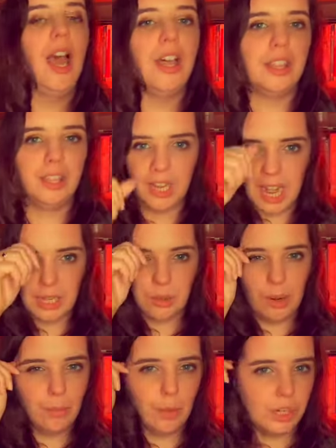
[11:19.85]
I think the next one
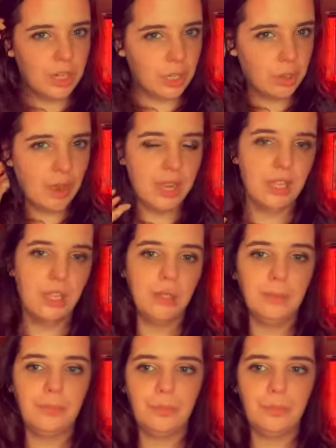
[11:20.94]
I'm going to do is